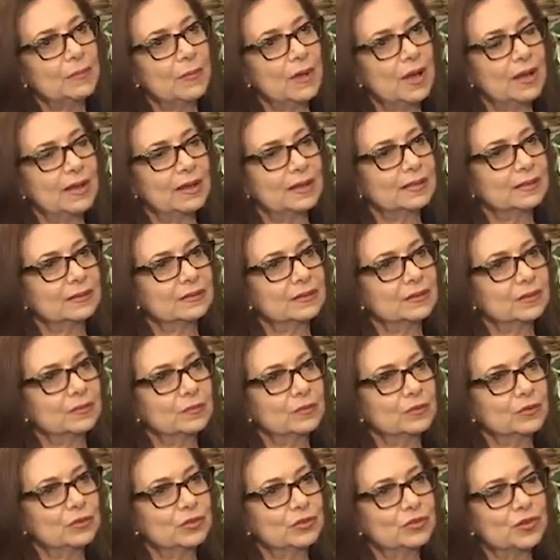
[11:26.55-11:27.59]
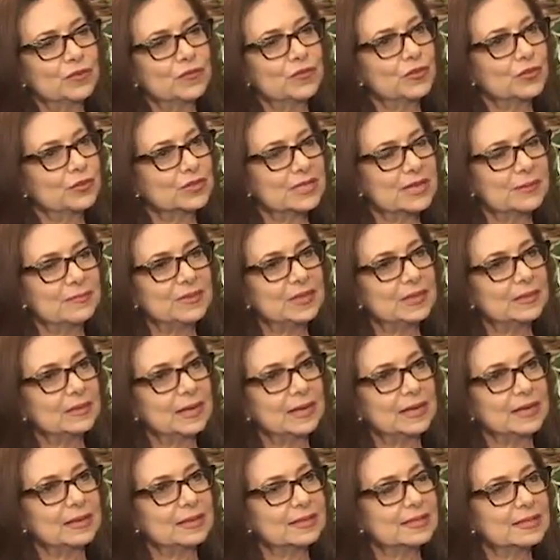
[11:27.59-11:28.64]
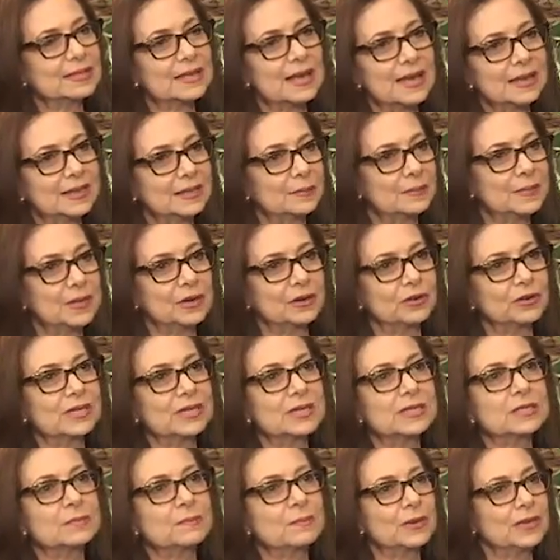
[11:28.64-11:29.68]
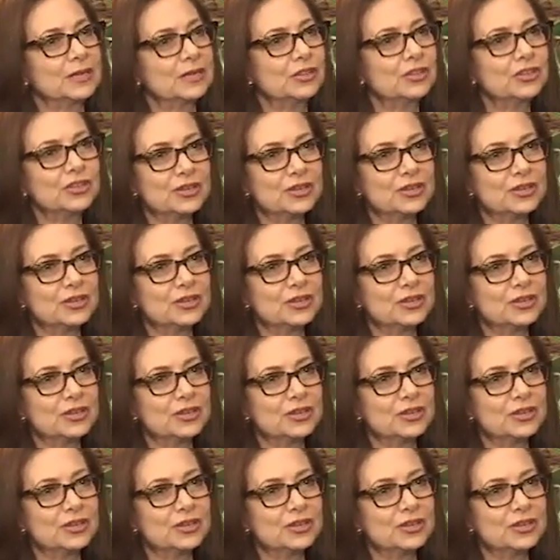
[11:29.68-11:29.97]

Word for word: uh, yeah. look for something like acai berries, but yeah.